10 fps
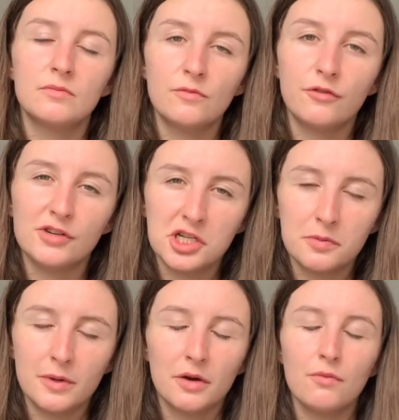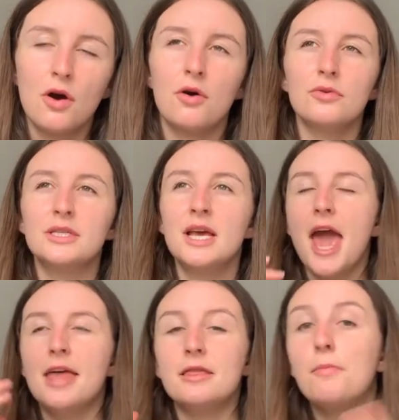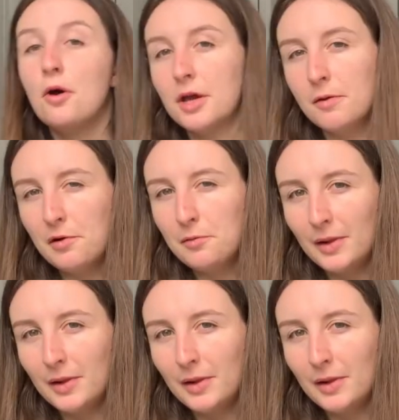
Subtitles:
fresh spring rolls and the poke bowl